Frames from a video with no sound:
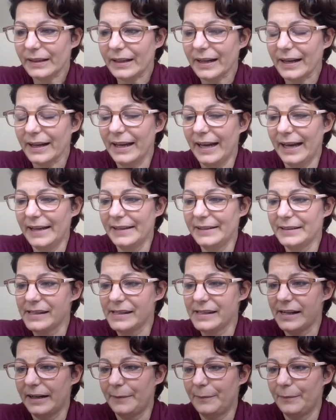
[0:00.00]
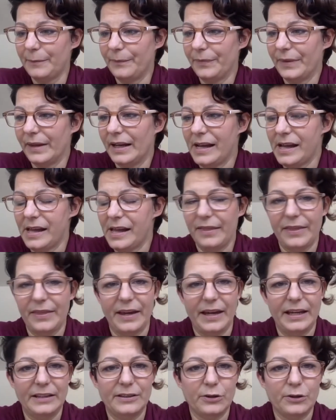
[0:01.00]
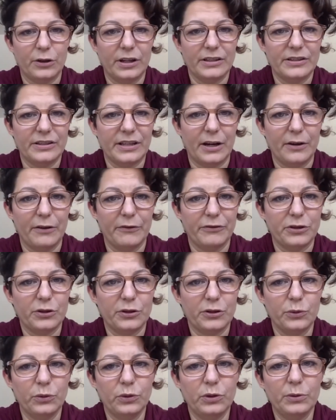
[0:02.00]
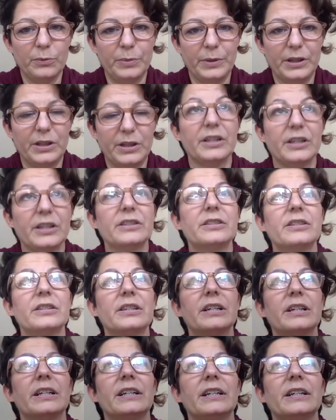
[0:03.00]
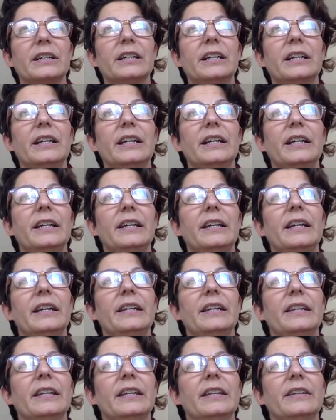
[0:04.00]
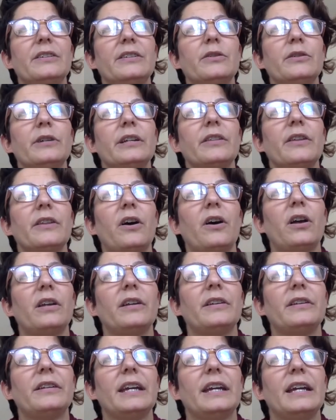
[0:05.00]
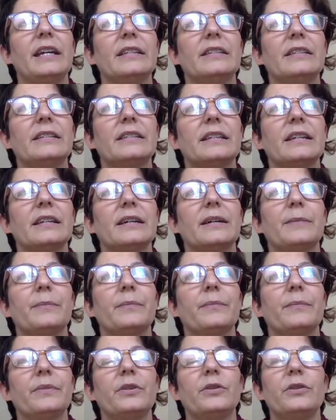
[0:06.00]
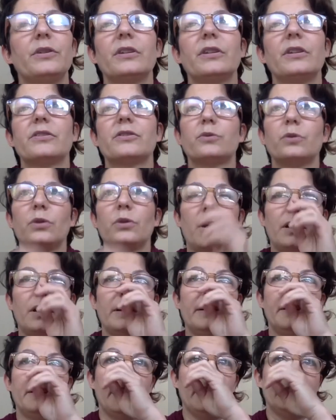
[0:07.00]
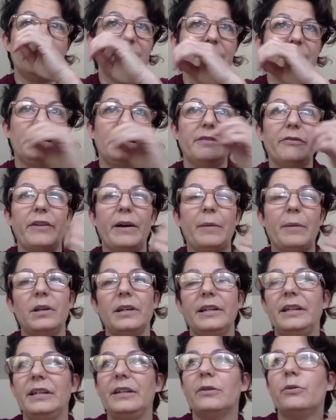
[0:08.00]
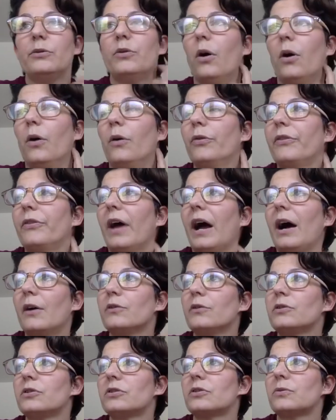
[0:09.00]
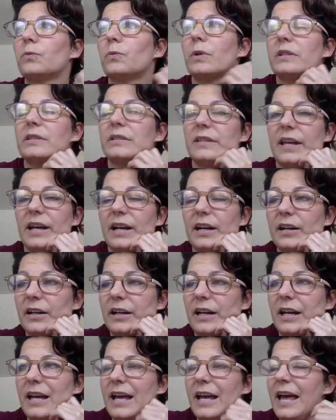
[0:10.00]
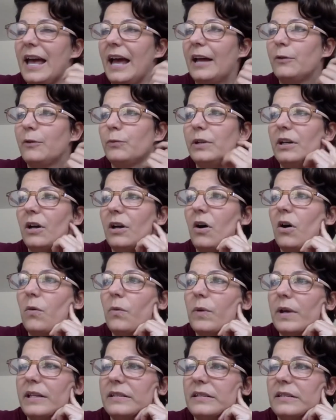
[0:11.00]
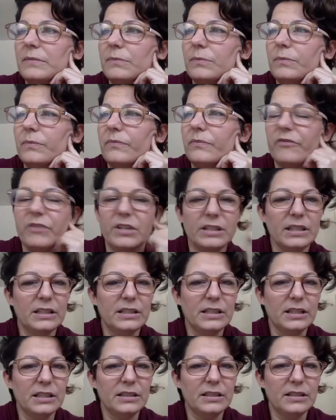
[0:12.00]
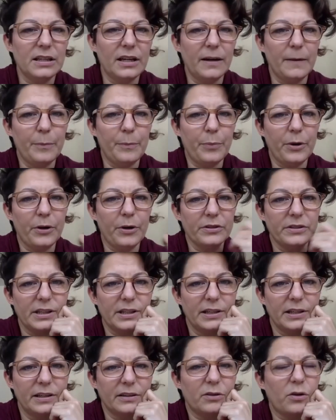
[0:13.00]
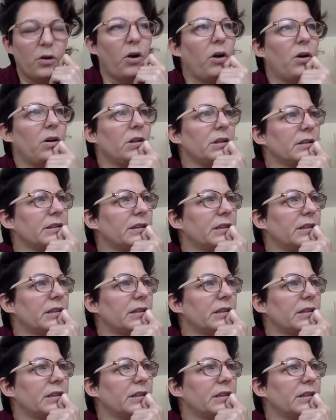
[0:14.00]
And they took us out of school because during the holidays, during the school holidays, the family who owned the house was there. And we always visited a person called